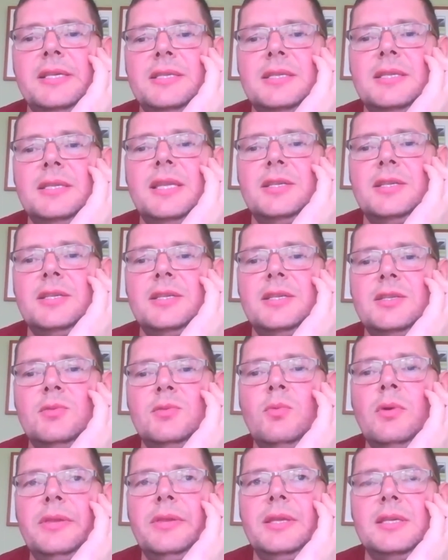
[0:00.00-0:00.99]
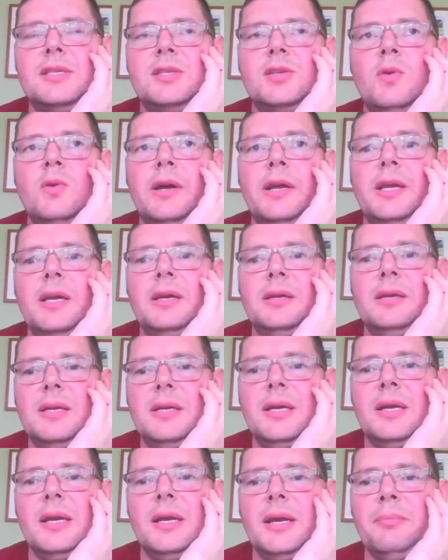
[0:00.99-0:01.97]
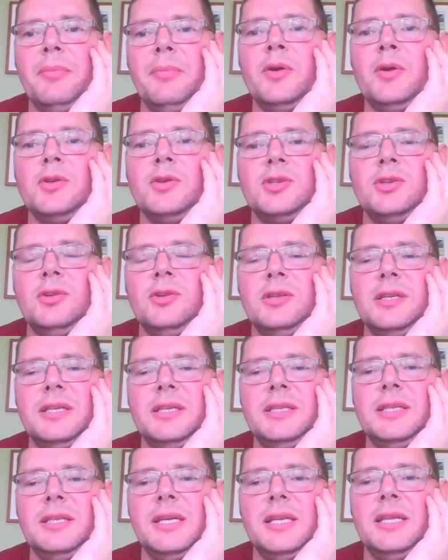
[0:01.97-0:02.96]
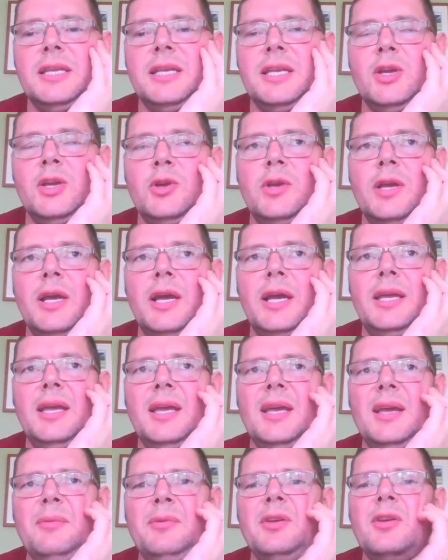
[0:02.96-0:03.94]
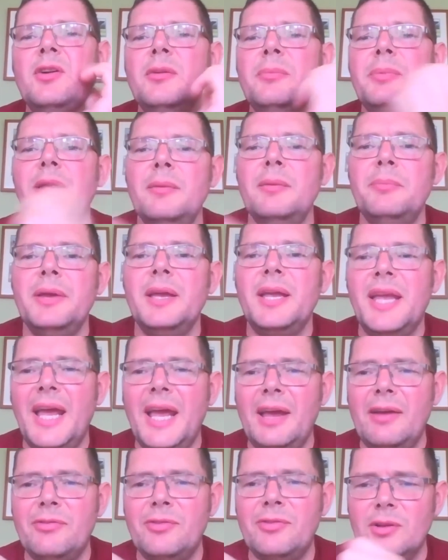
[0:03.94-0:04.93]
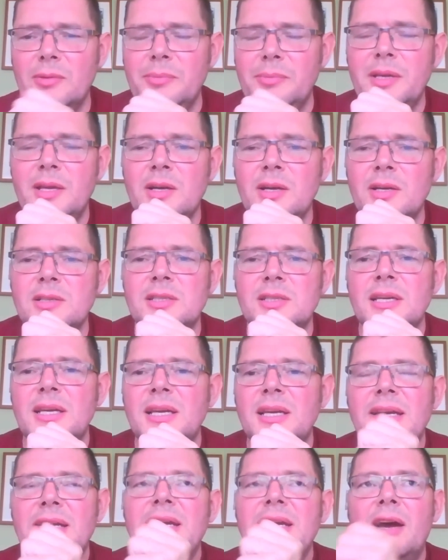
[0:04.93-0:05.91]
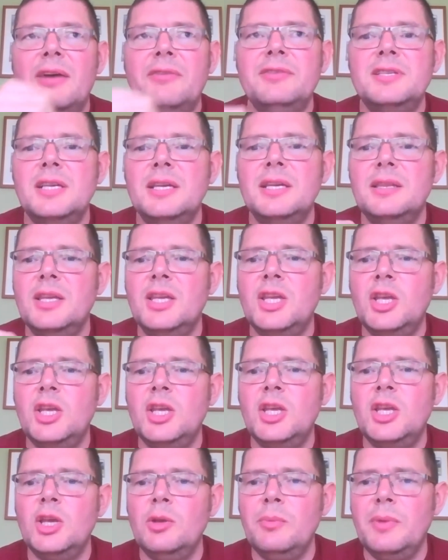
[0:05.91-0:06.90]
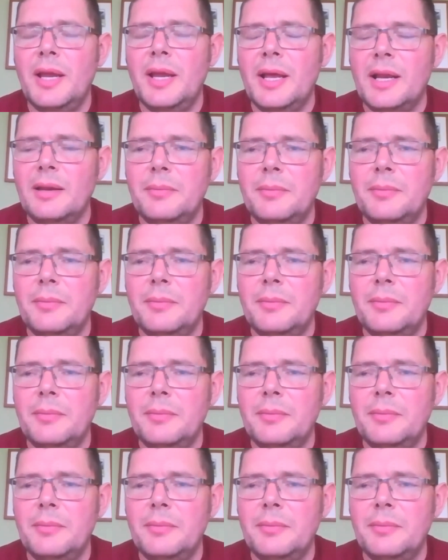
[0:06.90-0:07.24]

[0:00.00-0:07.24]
That's one thing that's quite emotional in the UK. You've got to be a bit careful, because obviously the human